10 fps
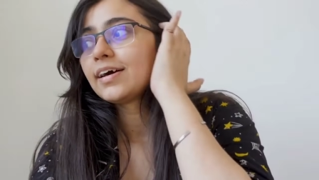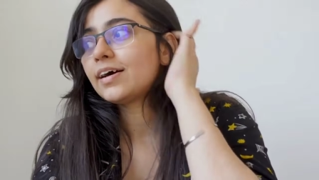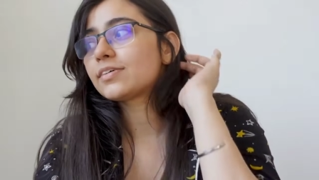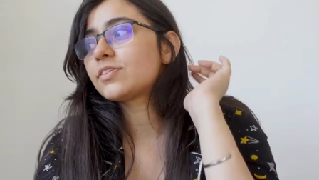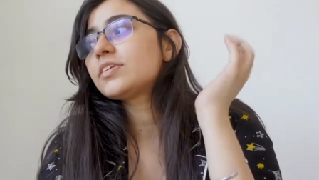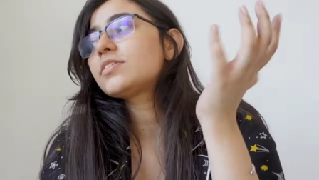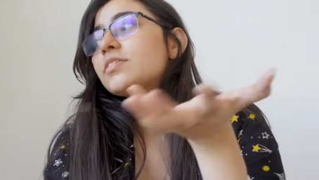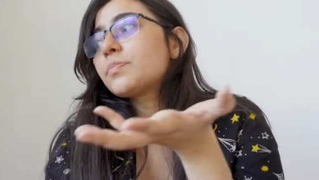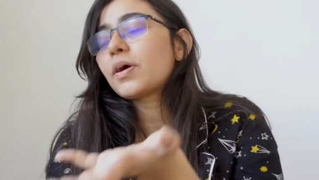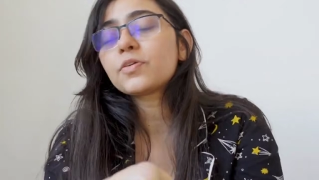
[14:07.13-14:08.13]

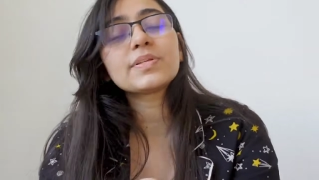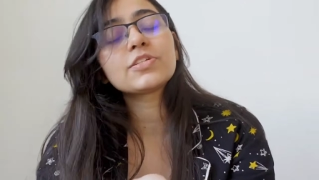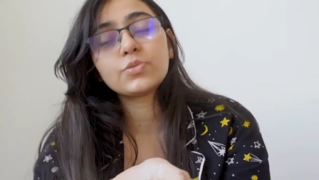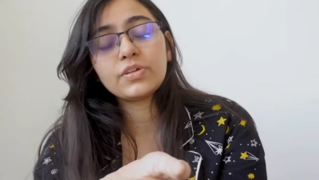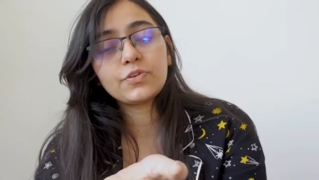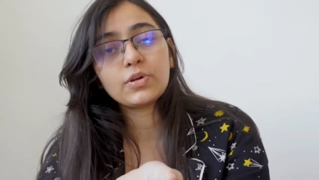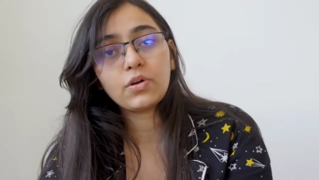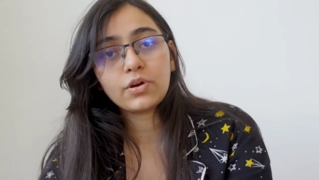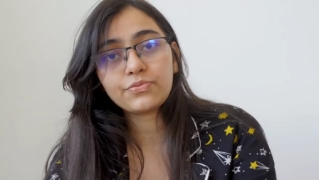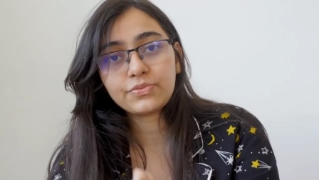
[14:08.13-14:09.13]
Rented apartments do give you a
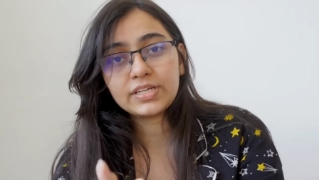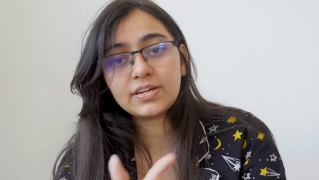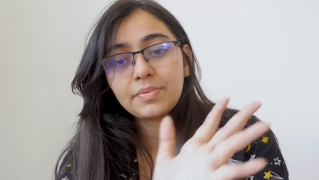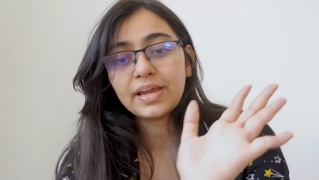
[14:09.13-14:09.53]
lot of freedom.